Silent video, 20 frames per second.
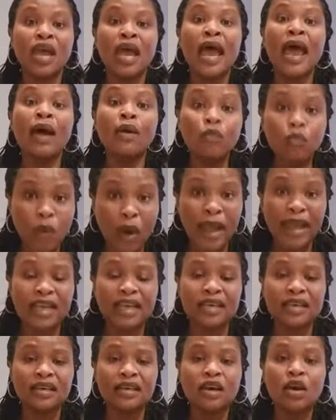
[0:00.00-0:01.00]
awake,
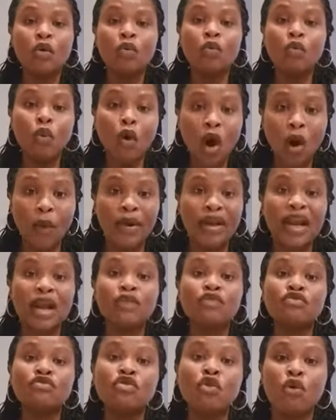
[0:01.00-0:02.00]
worried
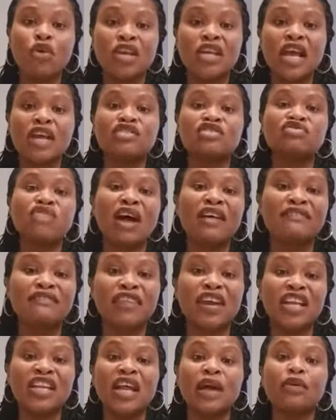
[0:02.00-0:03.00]
and groaning and
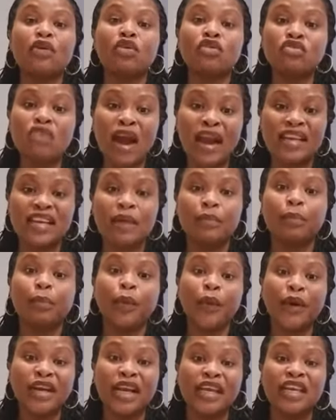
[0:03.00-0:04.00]
travailing and crying and
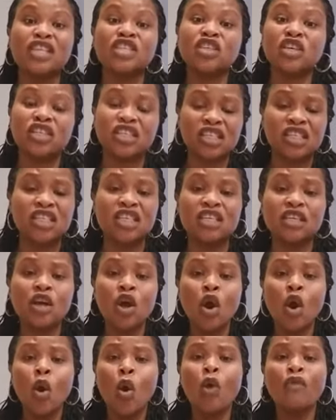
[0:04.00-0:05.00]
praying and interceding
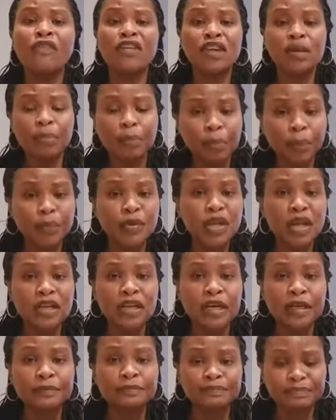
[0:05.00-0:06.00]
over
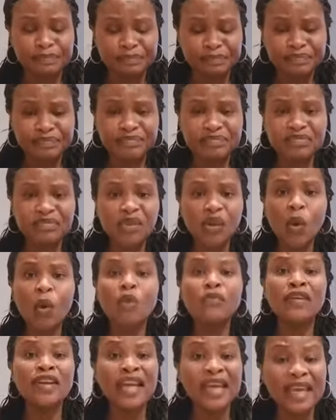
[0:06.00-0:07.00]

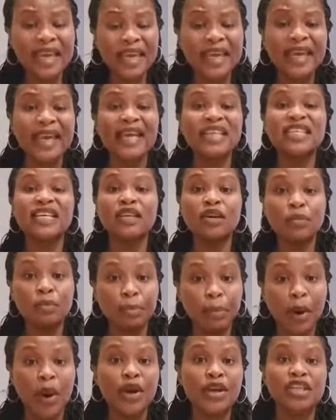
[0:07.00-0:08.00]
the cares and the
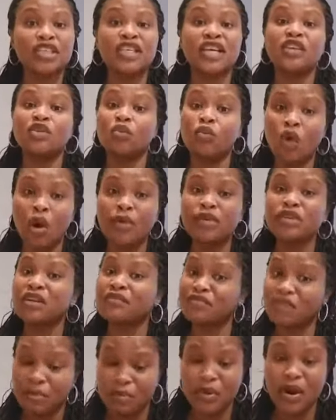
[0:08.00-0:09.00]
burdens and the worries
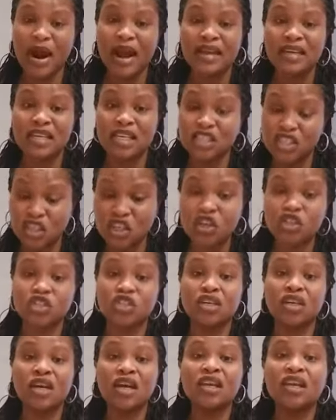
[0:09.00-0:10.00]
of your bride, the church,
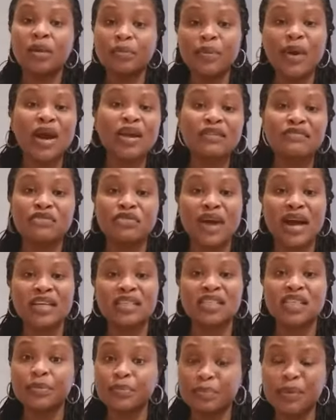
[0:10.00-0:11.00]
the bride of
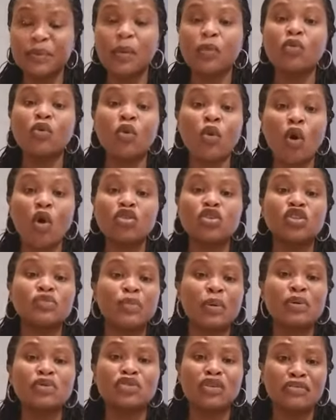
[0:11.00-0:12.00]
Christ, the people who call you
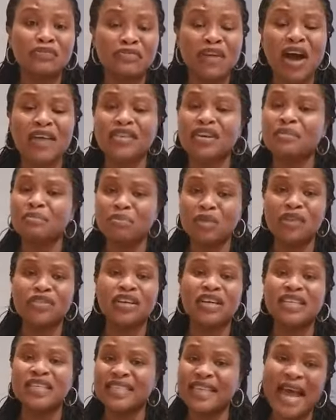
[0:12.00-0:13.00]
spiritual father and mother
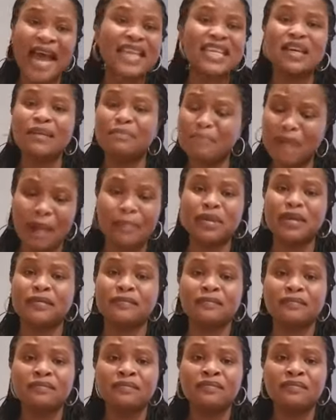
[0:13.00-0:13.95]
and daddy and mommy?